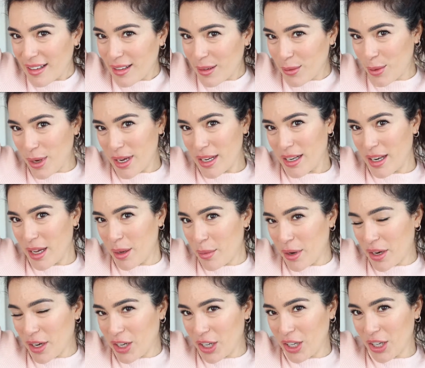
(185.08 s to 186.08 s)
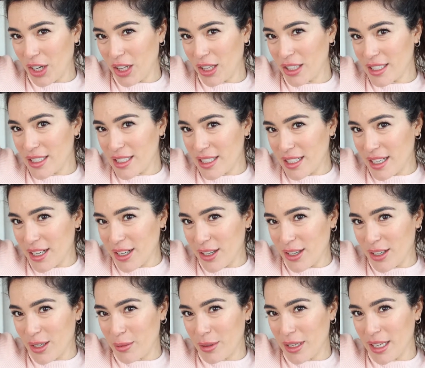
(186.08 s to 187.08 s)
One day my curls are
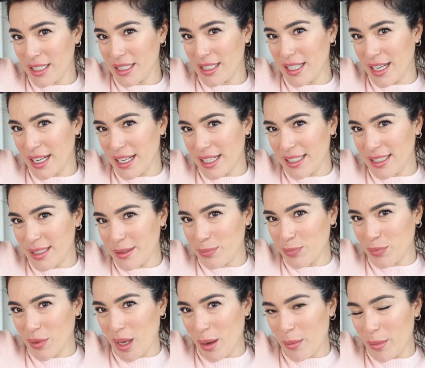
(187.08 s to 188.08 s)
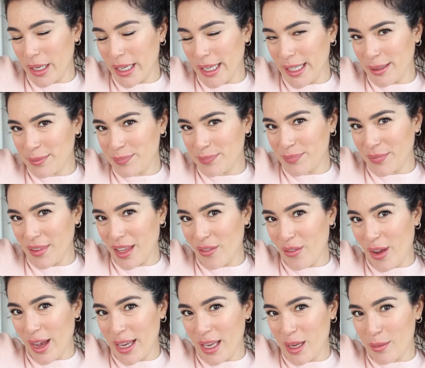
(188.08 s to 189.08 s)
gonna be as nice. I mean, if
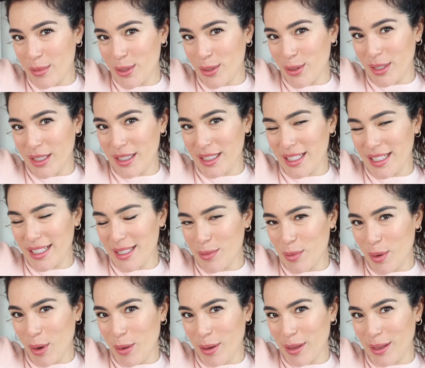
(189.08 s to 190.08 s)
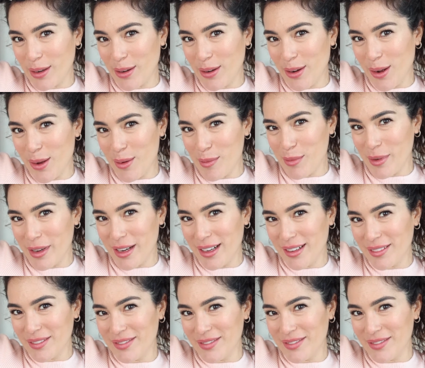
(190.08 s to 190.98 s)
I keep doing this, probably not, but